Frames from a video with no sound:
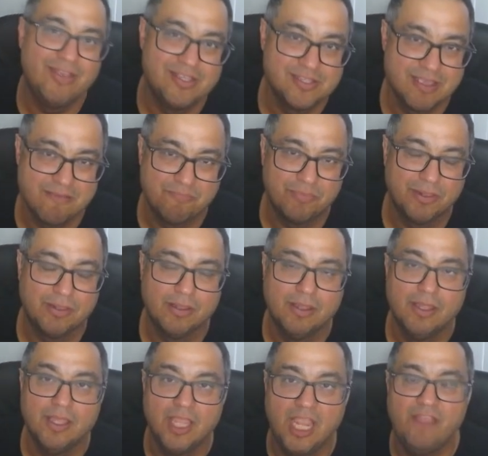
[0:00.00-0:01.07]
example.
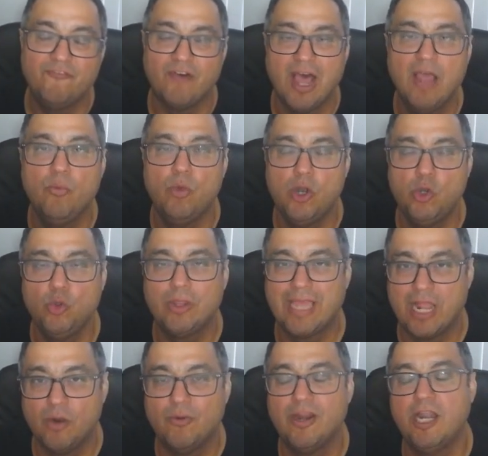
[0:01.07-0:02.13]
If I were to
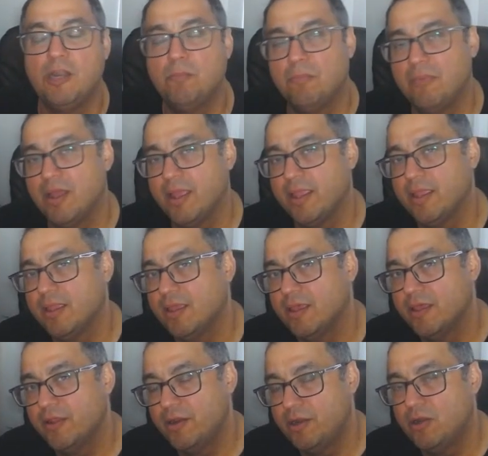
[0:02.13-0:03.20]
calculate my
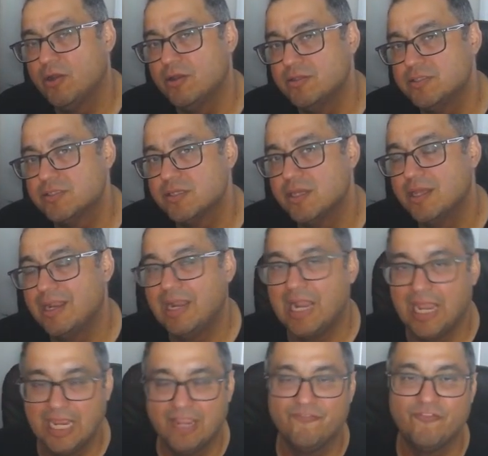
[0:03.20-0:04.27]
returns
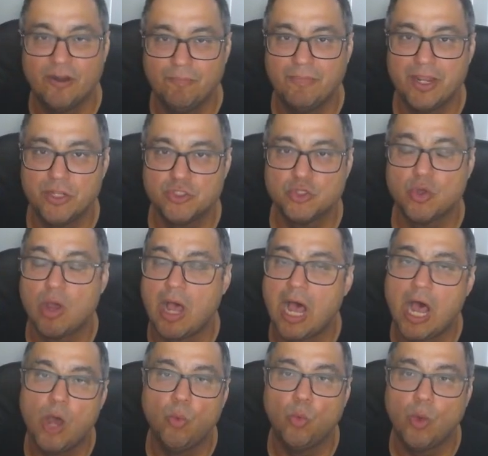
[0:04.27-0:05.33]
like a fund manager,
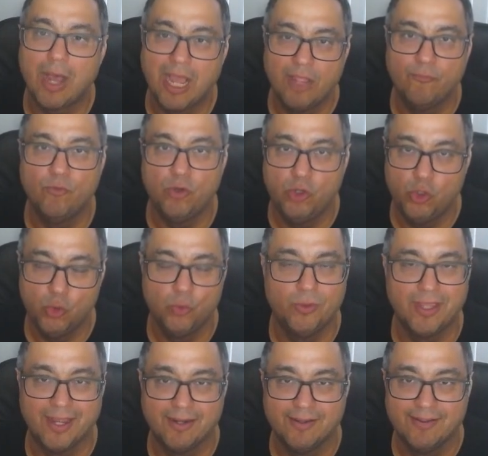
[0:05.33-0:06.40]
how I would do
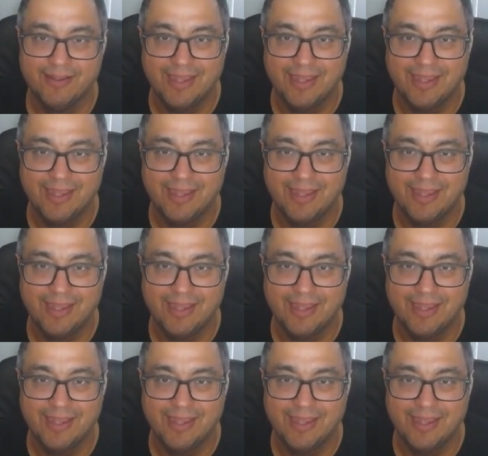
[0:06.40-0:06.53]
that,